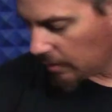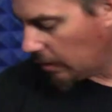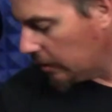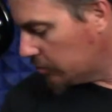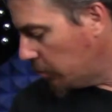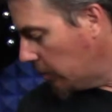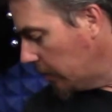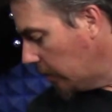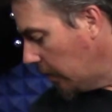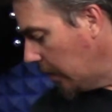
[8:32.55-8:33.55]
Let's put our
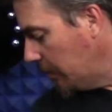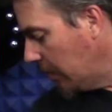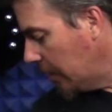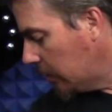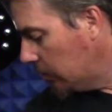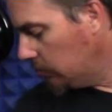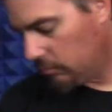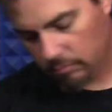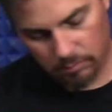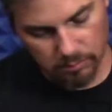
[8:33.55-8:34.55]
delay back on.
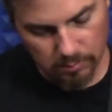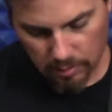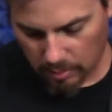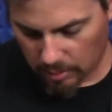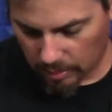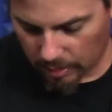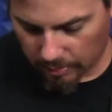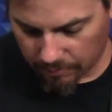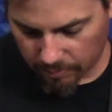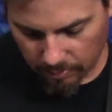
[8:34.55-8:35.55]

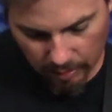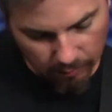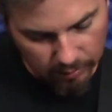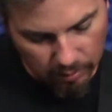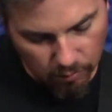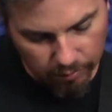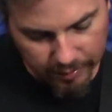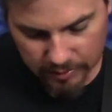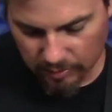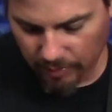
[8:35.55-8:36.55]
And we don't want
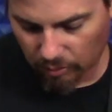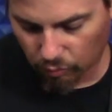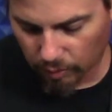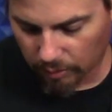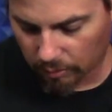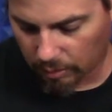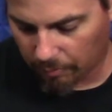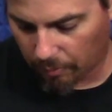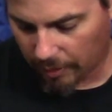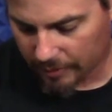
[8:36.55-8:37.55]
this to be real
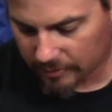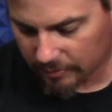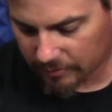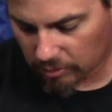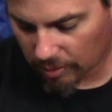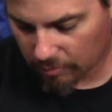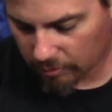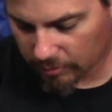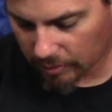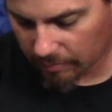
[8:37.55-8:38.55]
abrasive, so I'm going
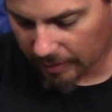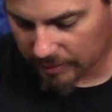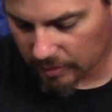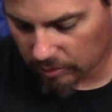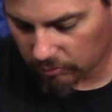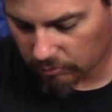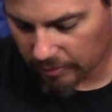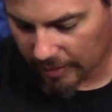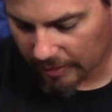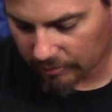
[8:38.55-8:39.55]
to turn my tone
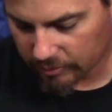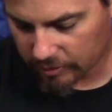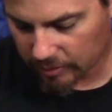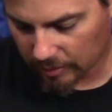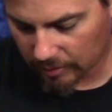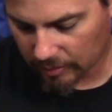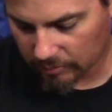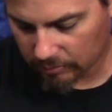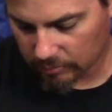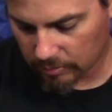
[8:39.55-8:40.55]
down just a
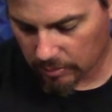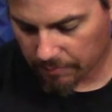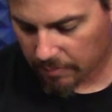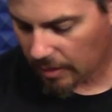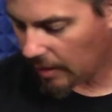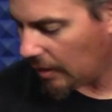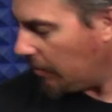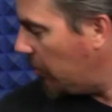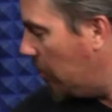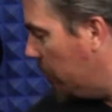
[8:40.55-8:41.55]
little, and I'll
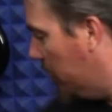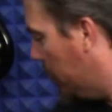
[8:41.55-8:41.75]
probably